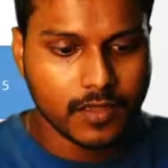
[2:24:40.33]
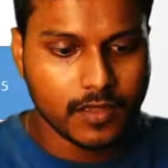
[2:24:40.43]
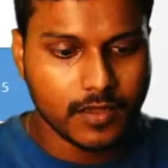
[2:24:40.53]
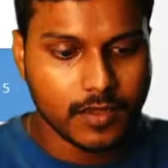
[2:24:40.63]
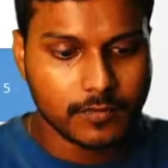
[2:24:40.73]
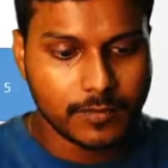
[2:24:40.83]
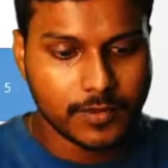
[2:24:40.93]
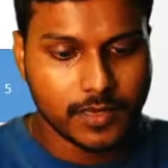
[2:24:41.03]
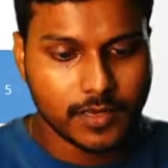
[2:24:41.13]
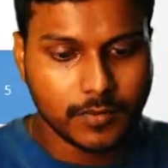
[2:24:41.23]
maybe
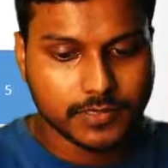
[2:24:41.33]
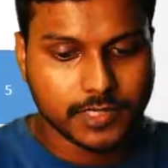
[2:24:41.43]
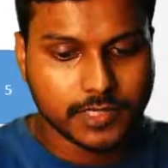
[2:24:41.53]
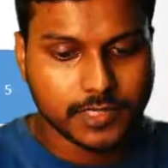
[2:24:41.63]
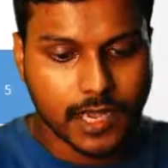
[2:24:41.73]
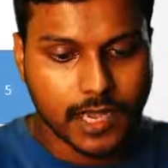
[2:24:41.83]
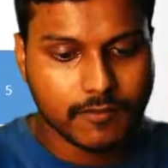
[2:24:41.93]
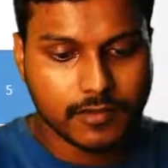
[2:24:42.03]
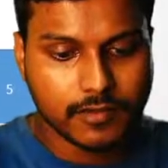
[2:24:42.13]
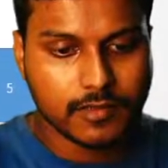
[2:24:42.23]
Punjab.
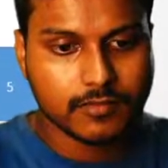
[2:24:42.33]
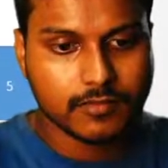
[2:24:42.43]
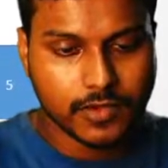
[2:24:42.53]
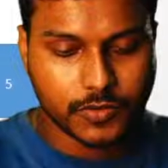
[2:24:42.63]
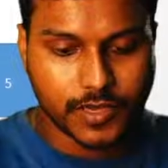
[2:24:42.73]
Okay,